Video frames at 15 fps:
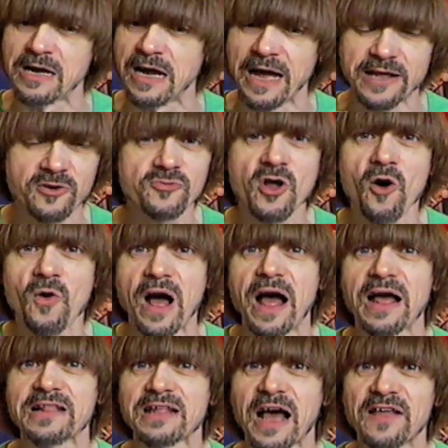I don't know.
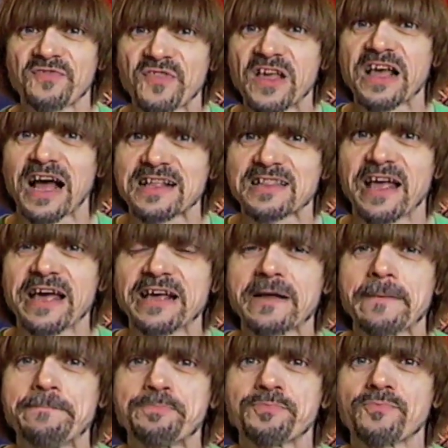I think I like
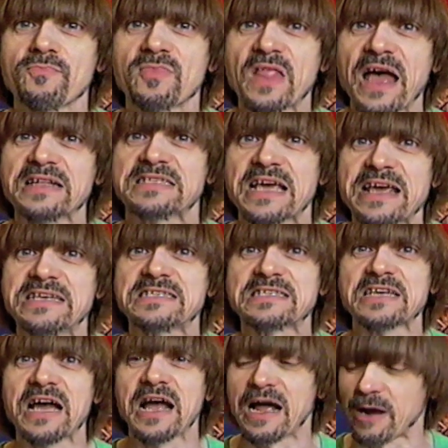that taste.
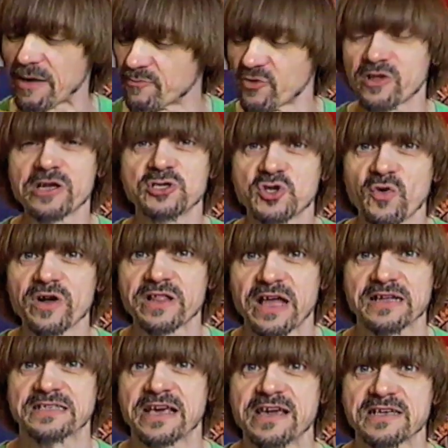I'm really enjoying
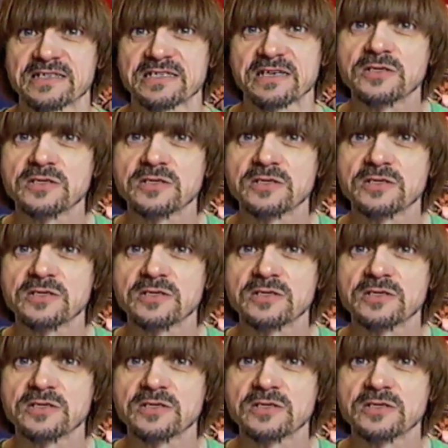that taste.